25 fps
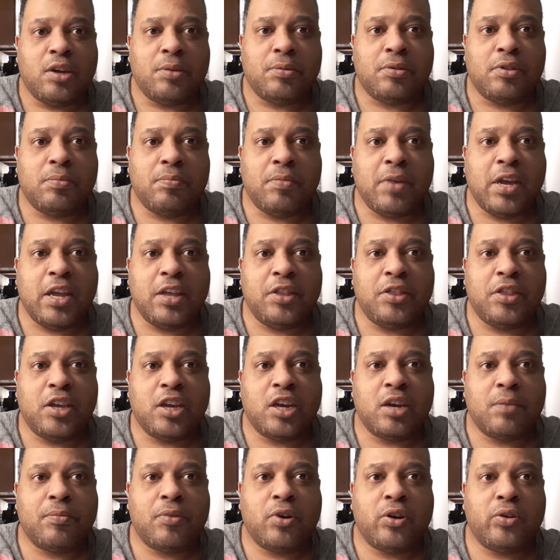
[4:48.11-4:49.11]
The main
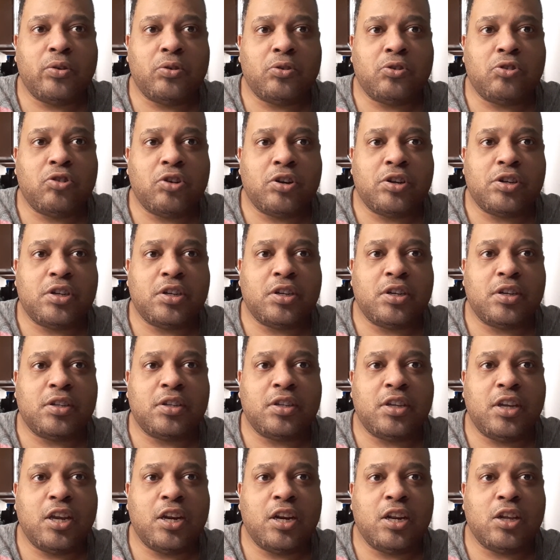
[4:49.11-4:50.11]
thing about nutrition is
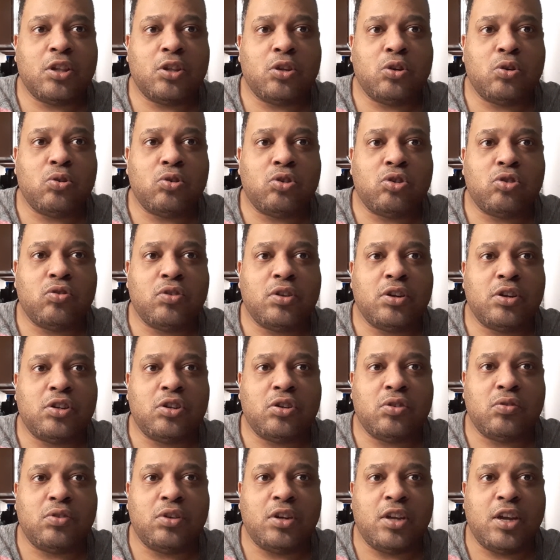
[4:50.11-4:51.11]
getting the nutrients
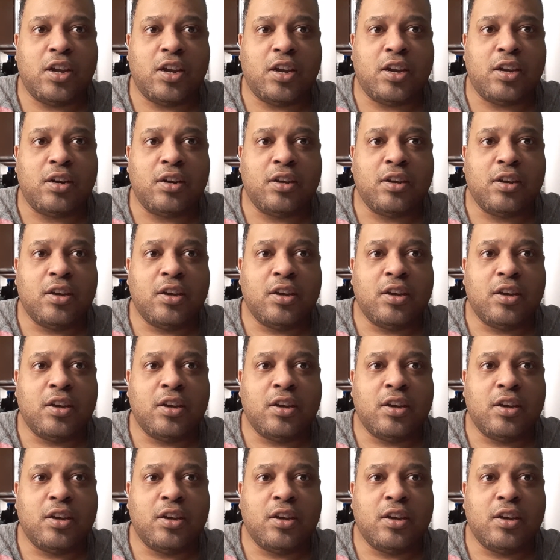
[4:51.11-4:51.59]
you need,